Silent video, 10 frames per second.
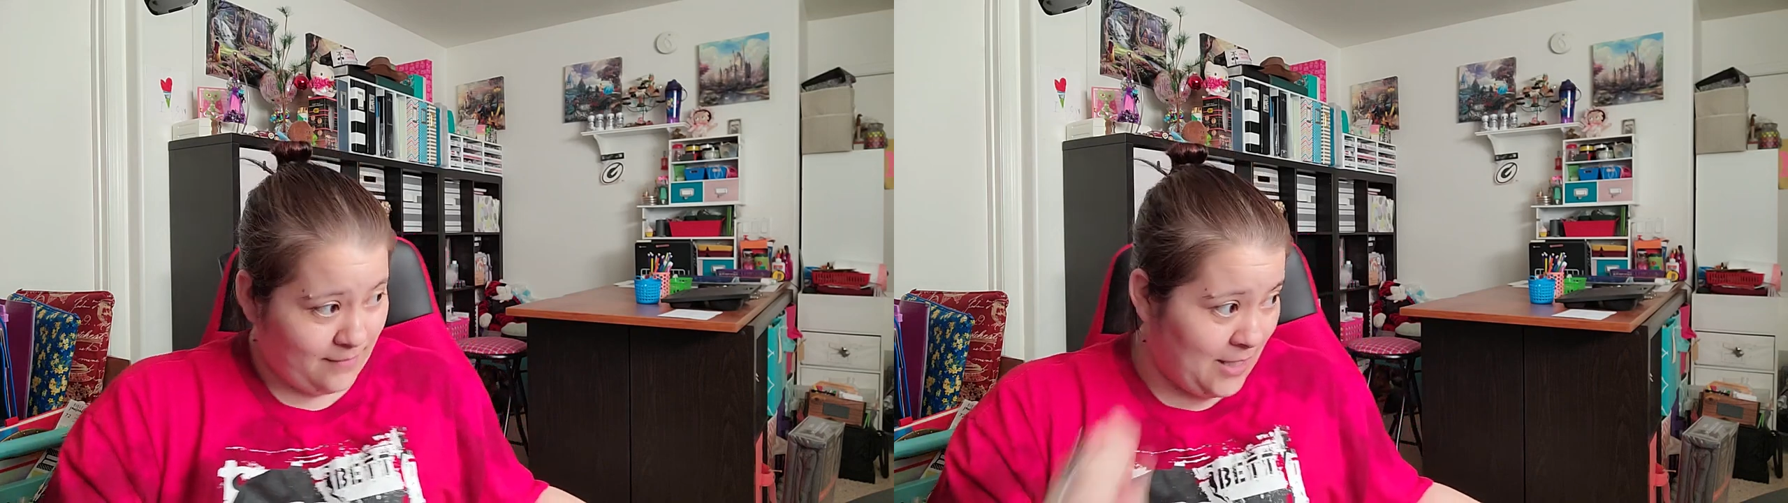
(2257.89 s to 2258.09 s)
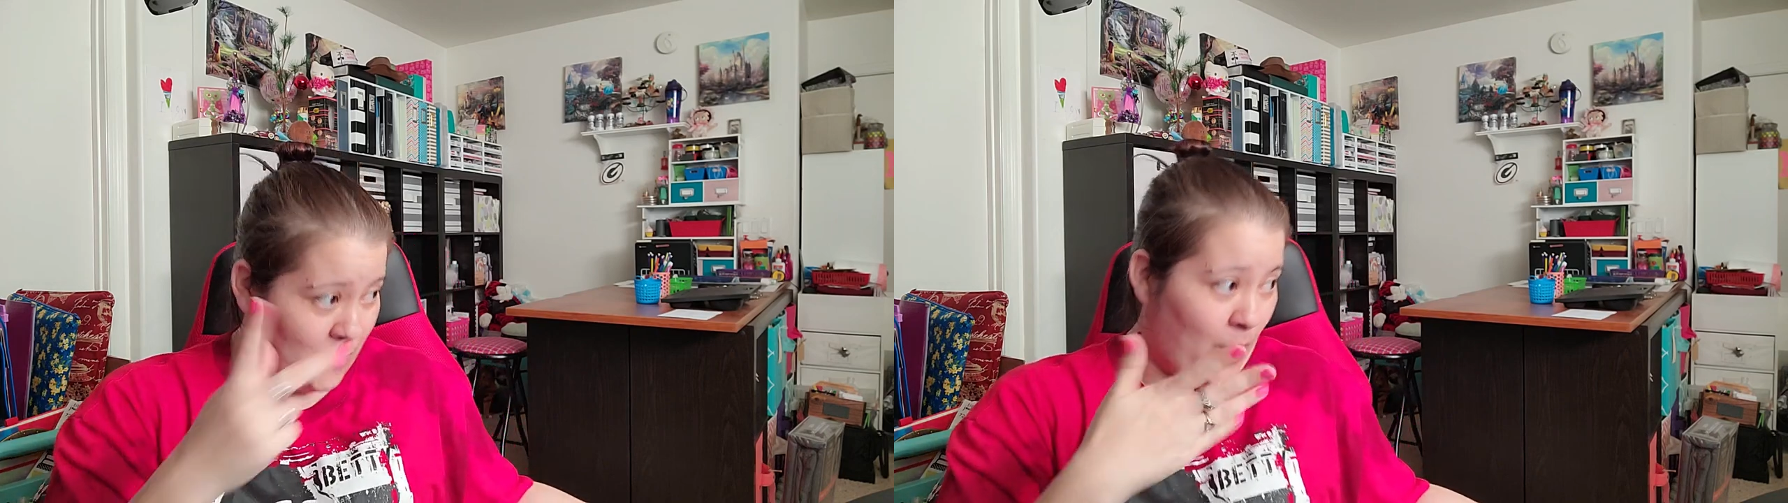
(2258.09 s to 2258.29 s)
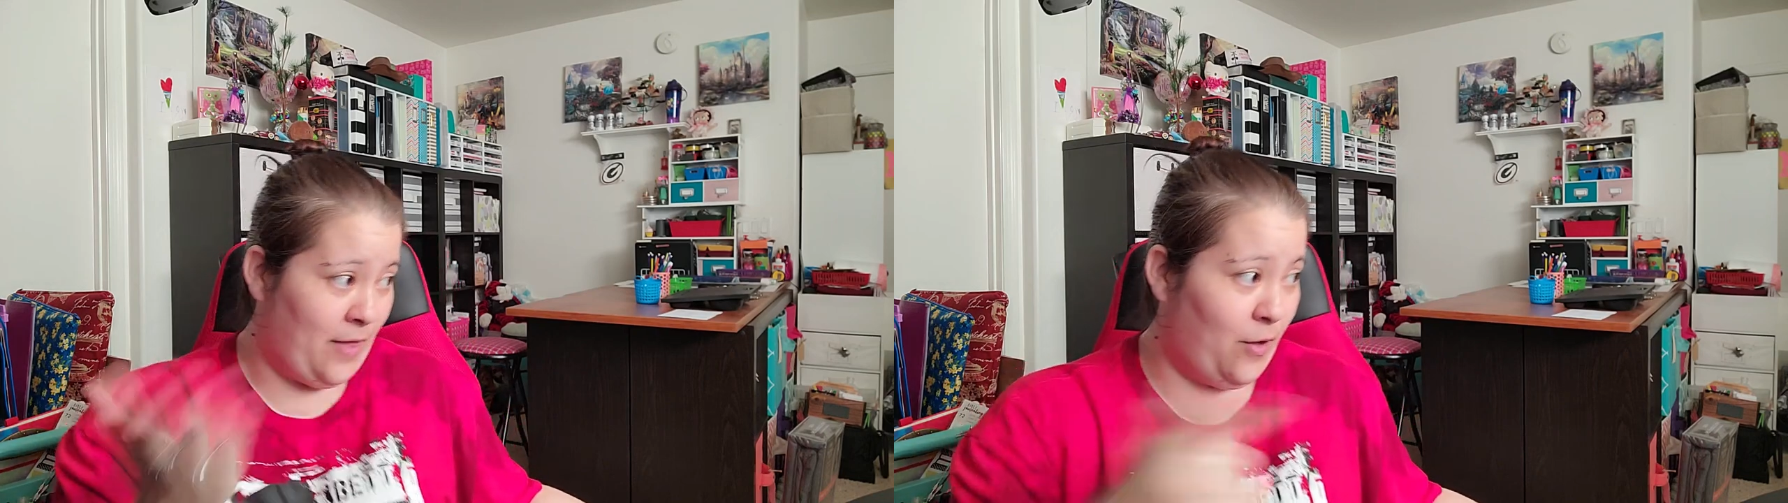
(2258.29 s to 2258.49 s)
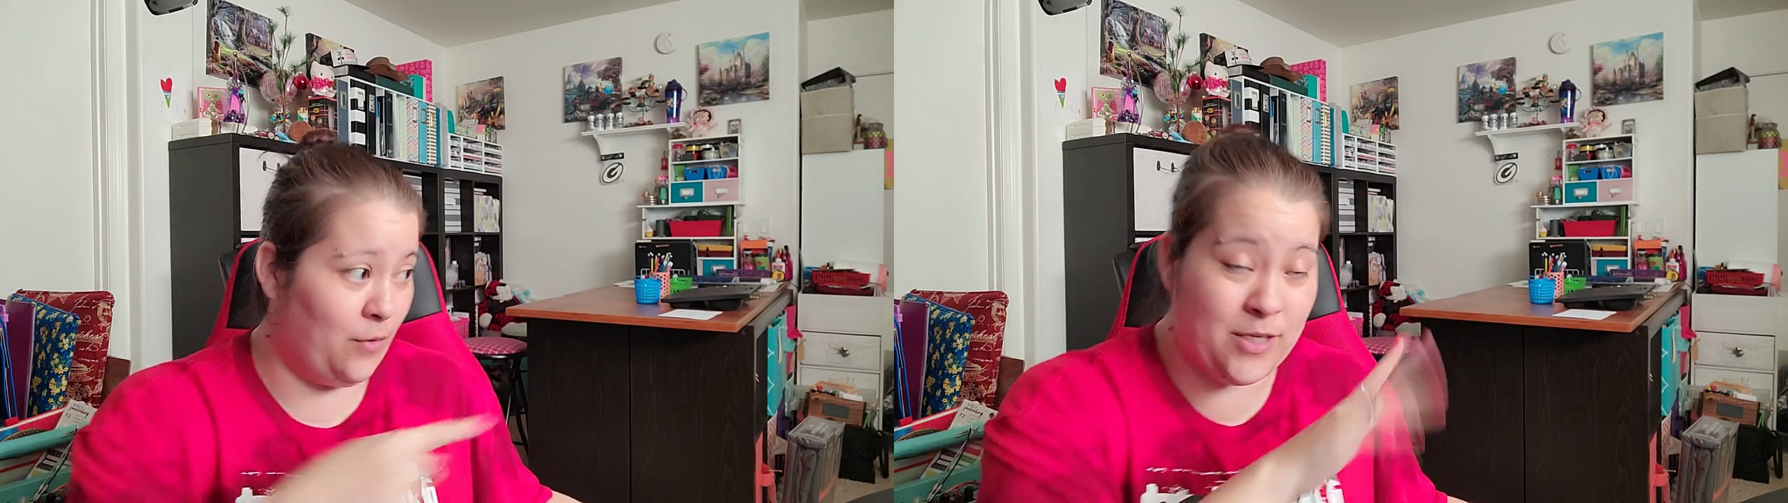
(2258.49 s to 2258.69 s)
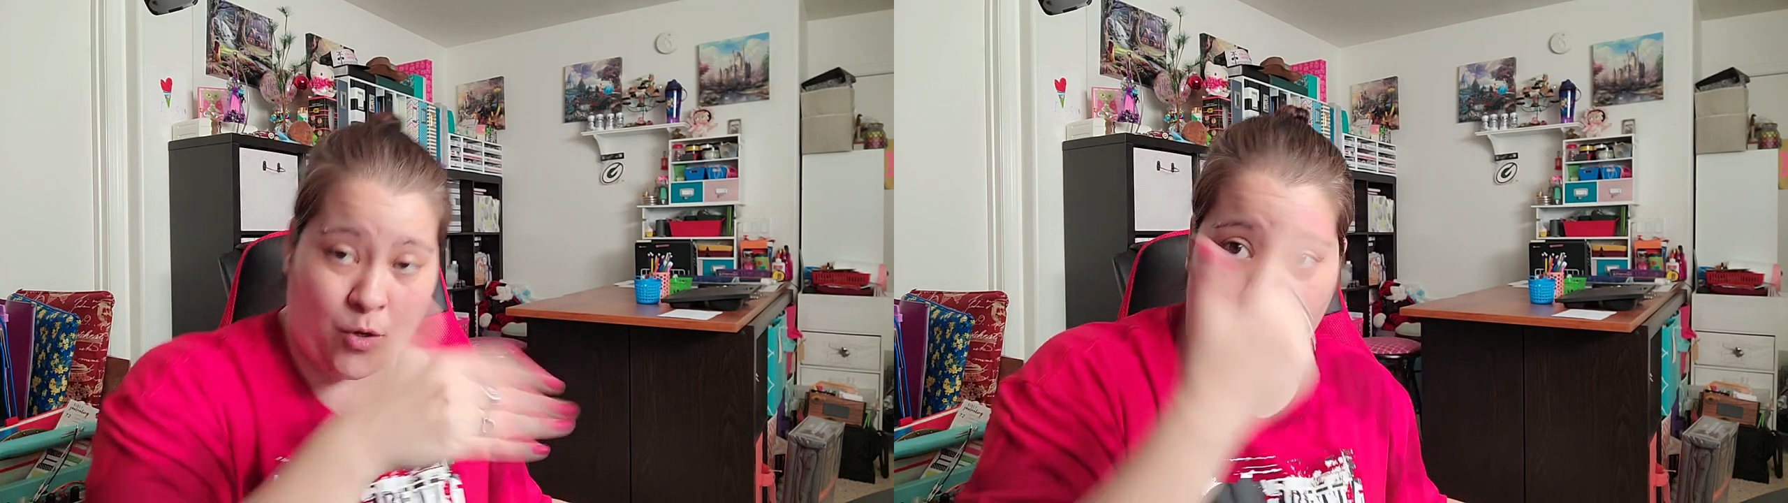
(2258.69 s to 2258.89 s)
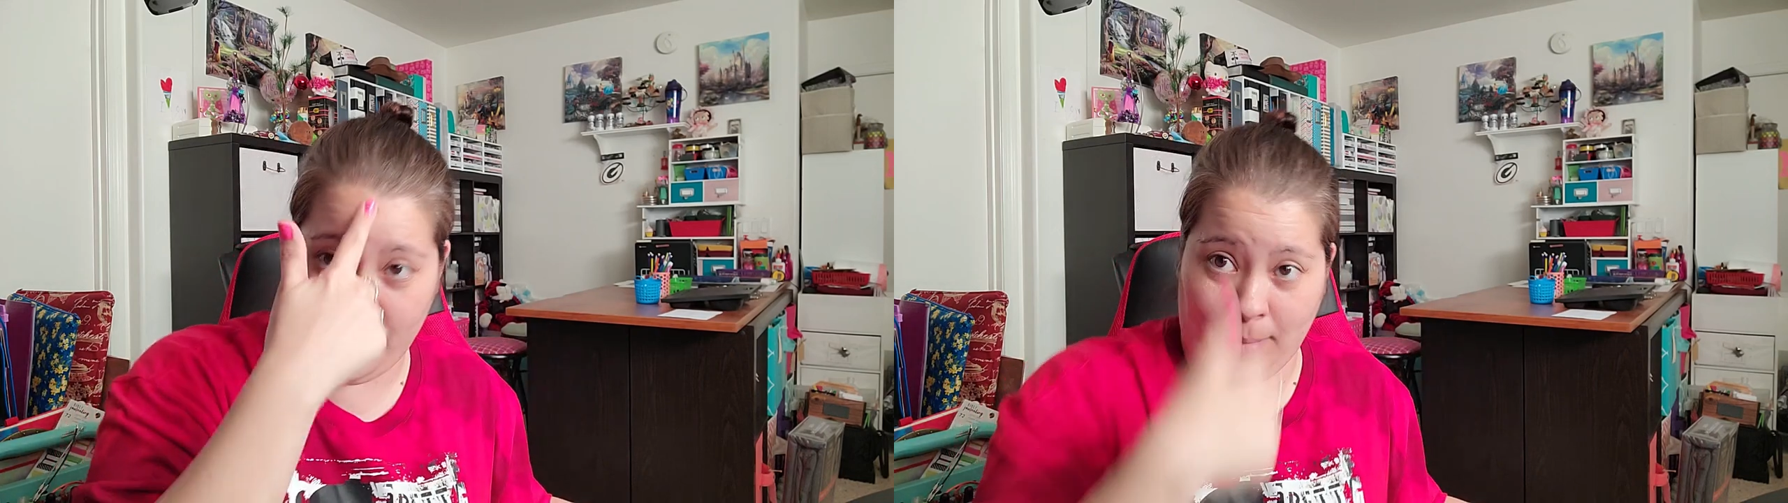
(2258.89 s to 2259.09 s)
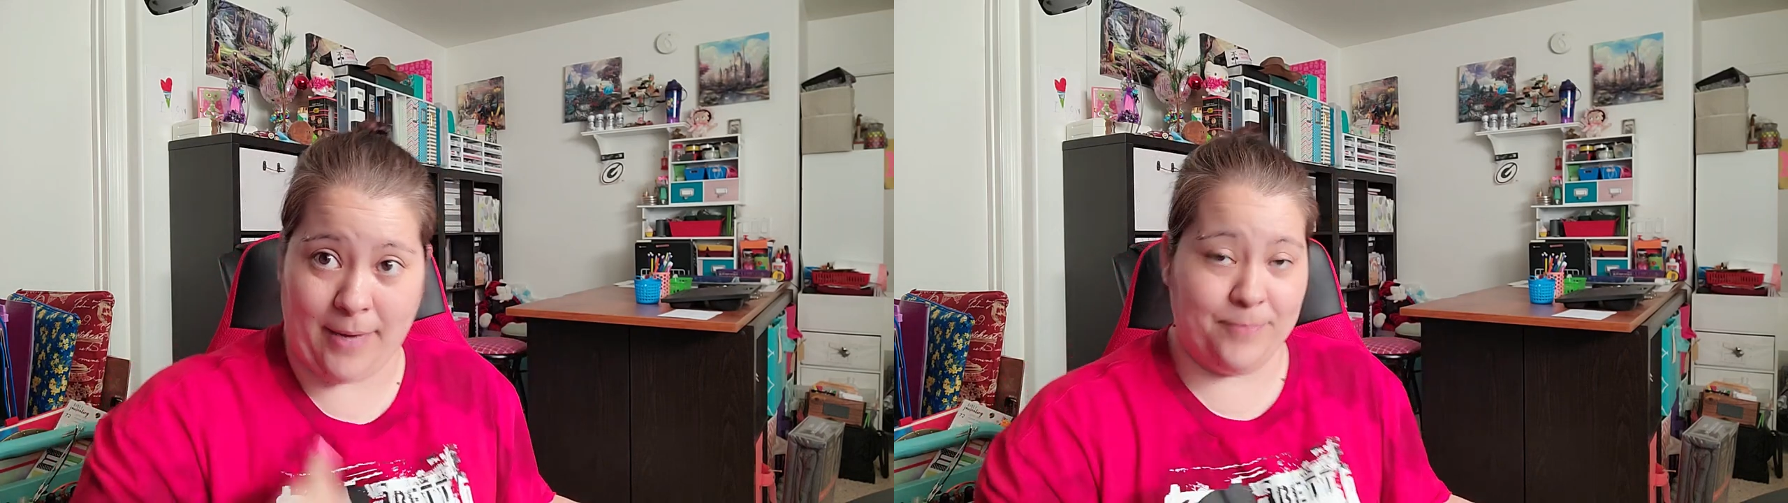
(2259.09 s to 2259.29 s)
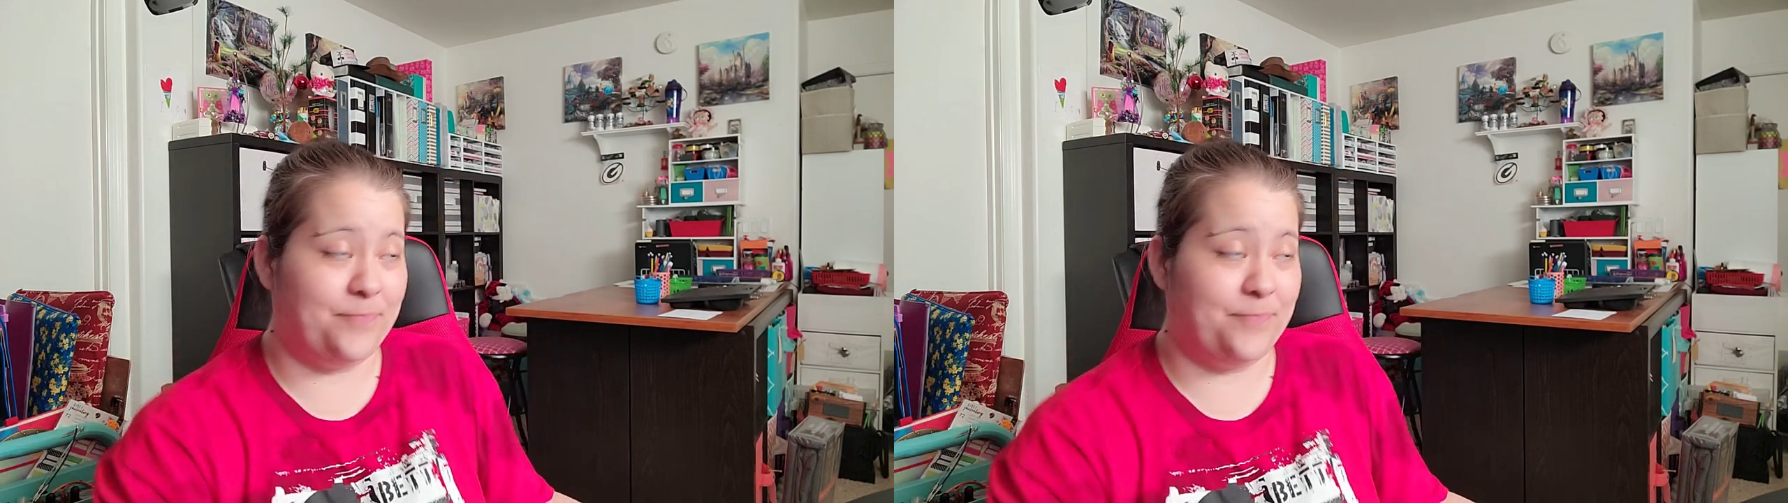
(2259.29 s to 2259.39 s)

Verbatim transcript: It's okay though, these are all for me.